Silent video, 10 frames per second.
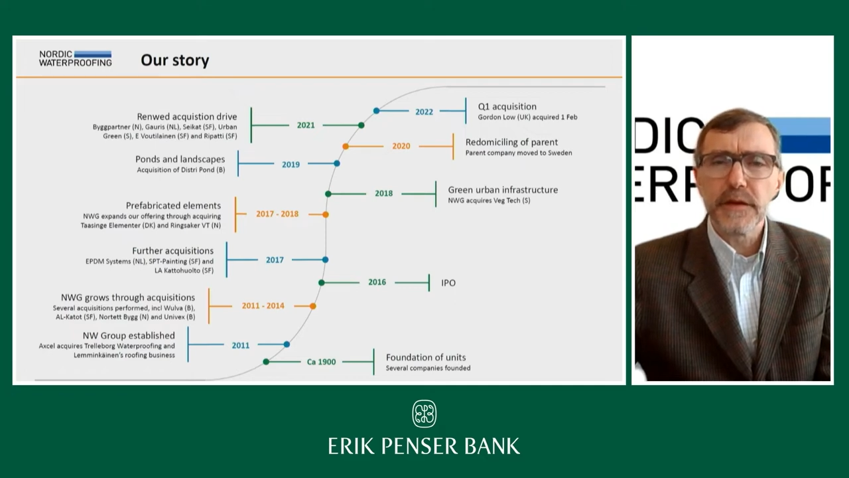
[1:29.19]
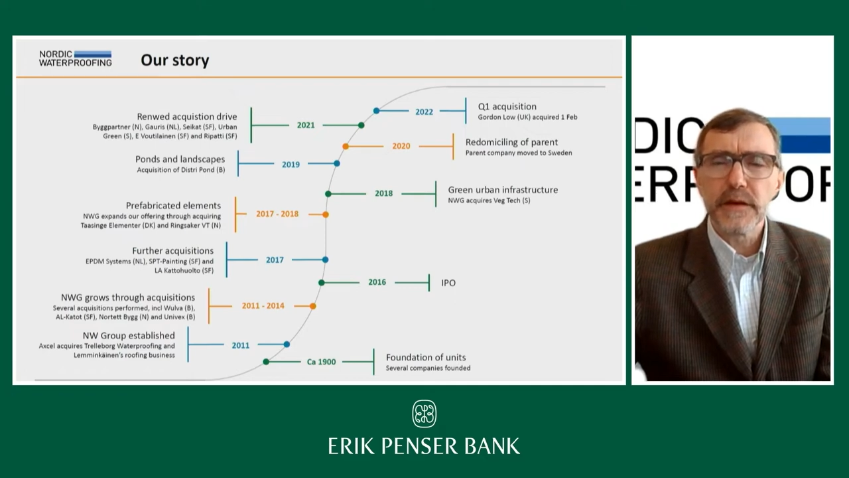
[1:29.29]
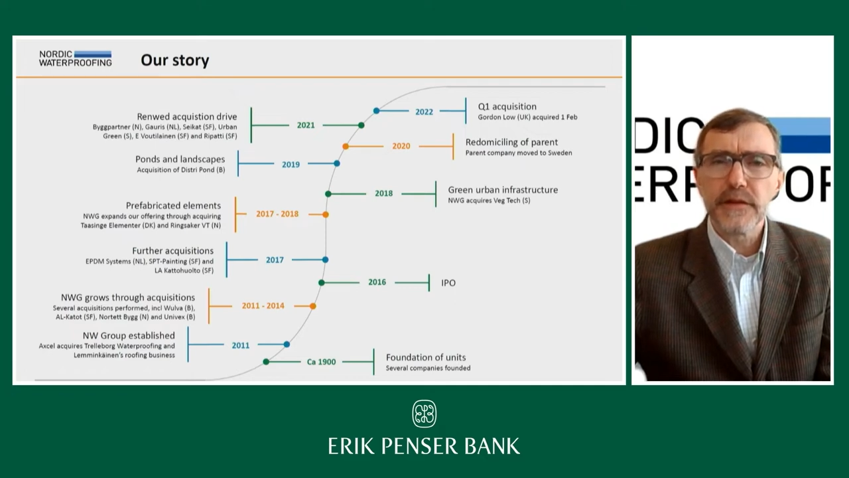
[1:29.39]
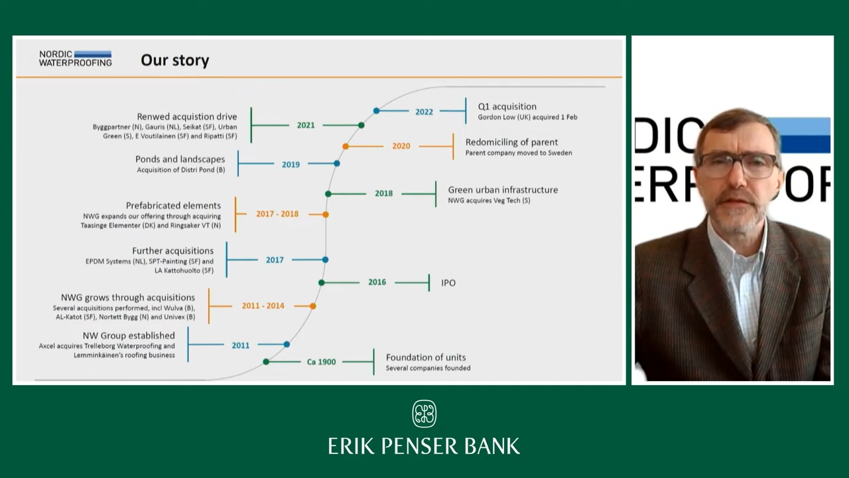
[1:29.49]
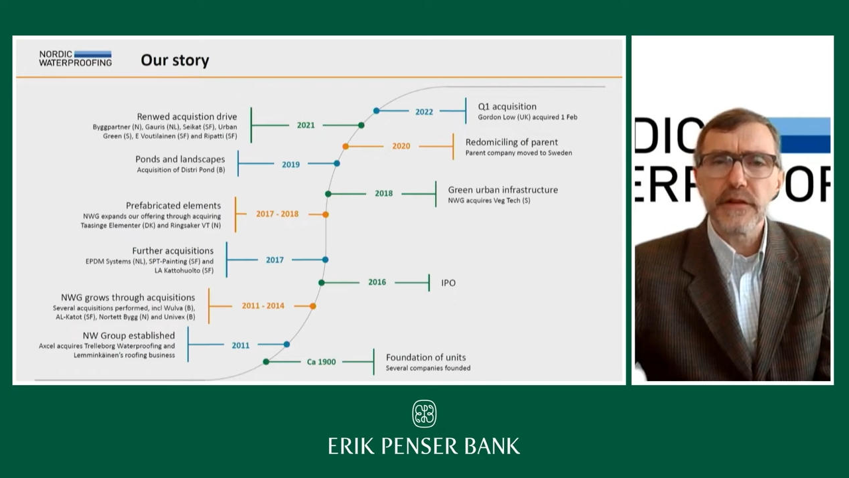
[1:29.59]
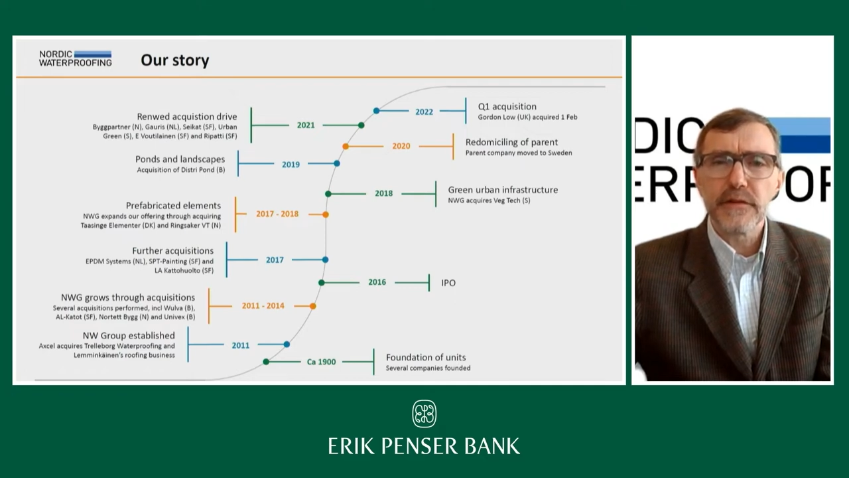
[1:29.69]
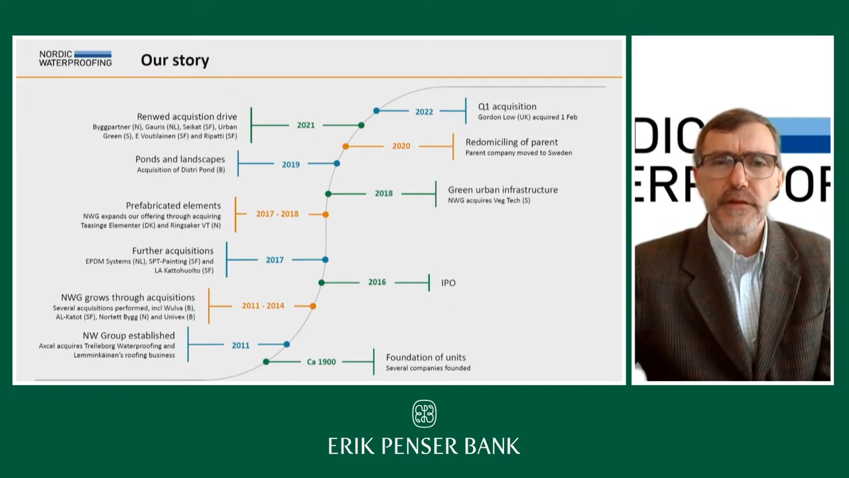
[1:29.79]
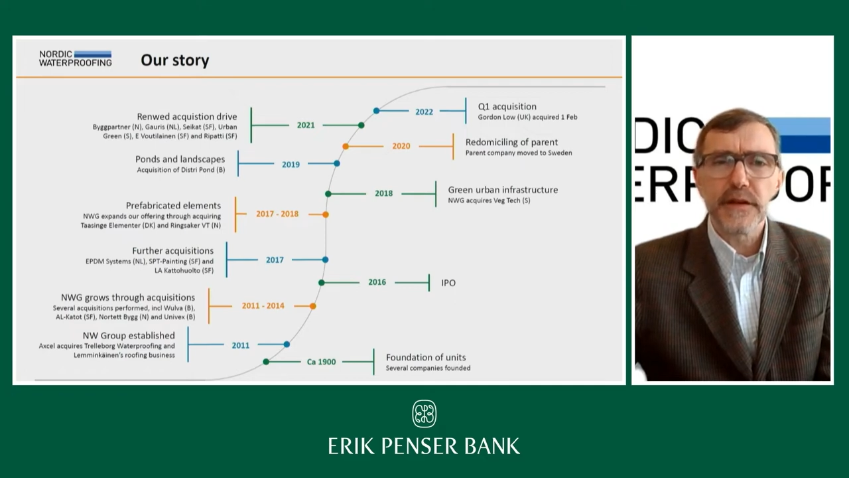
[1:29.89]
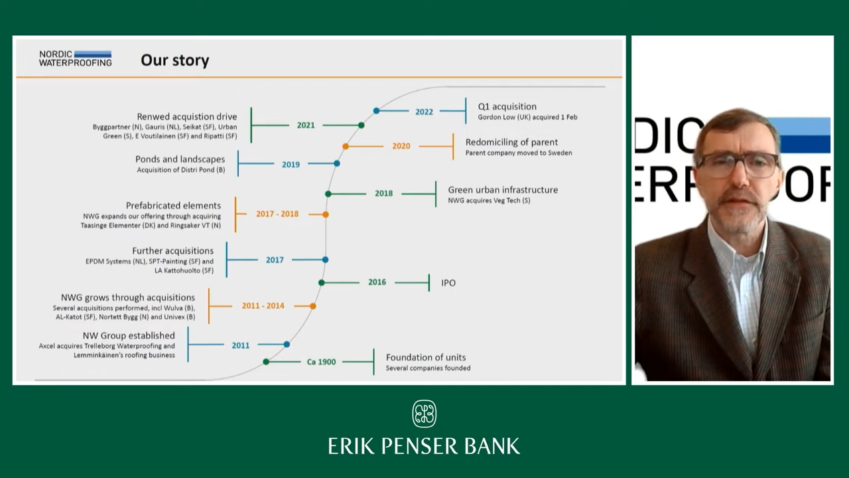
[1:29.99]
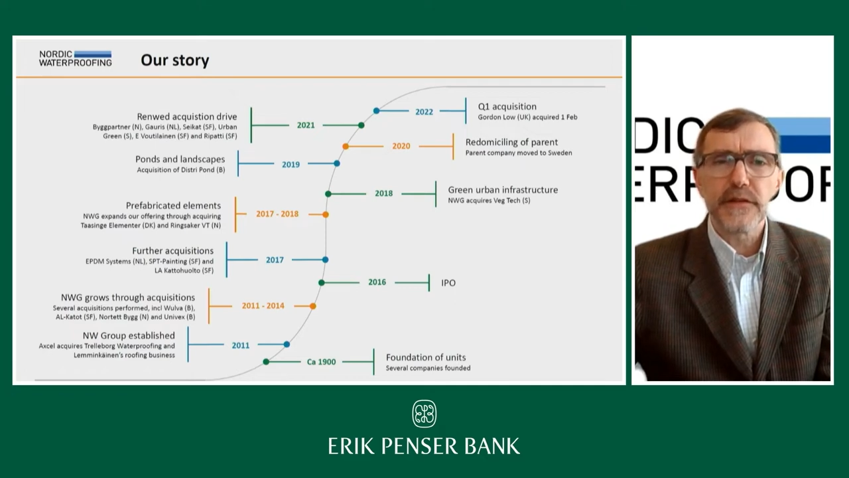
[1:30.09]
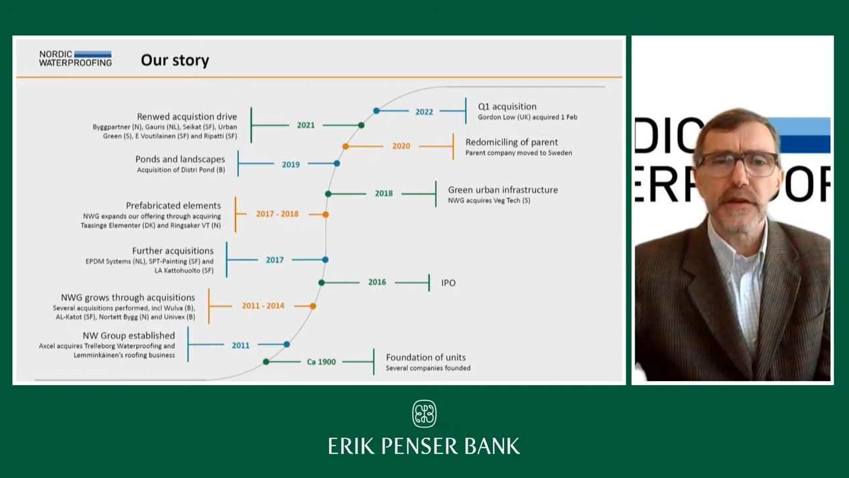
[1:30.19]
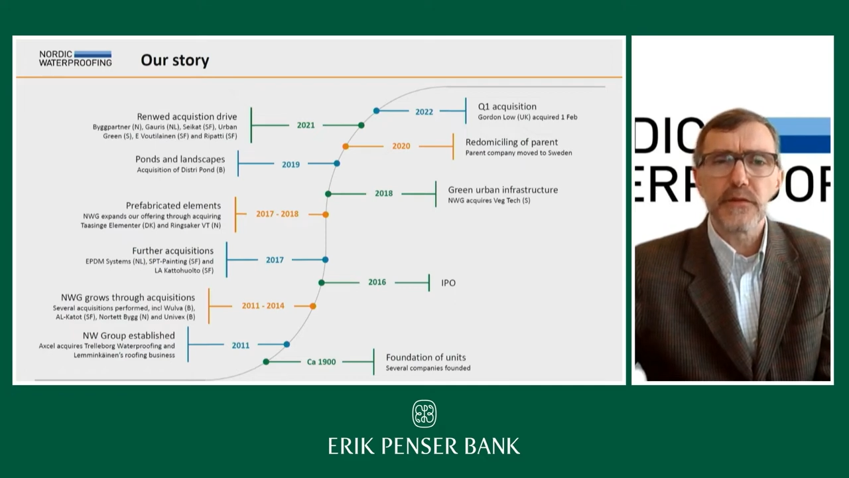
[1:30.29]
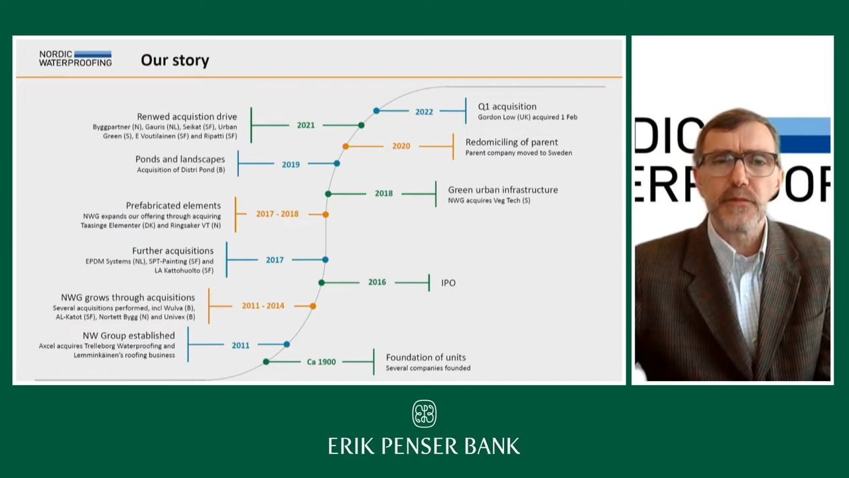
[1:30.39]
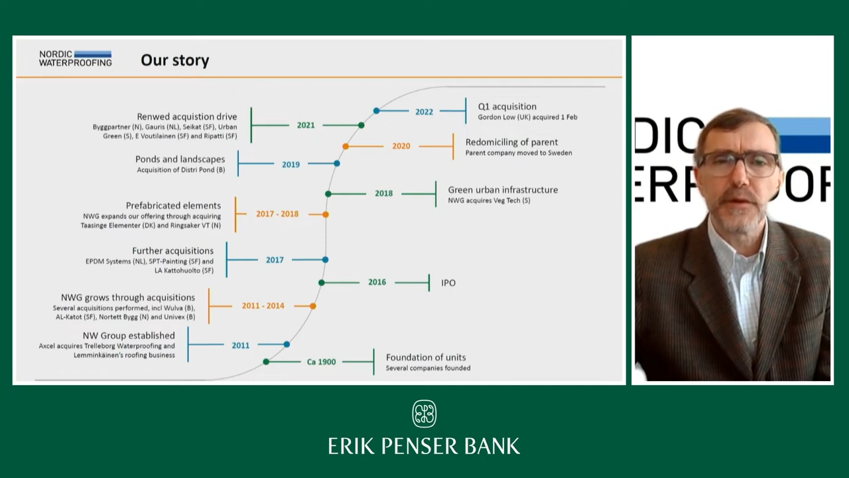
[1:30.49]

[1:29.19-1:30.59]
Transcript: being listed on Nasdaq,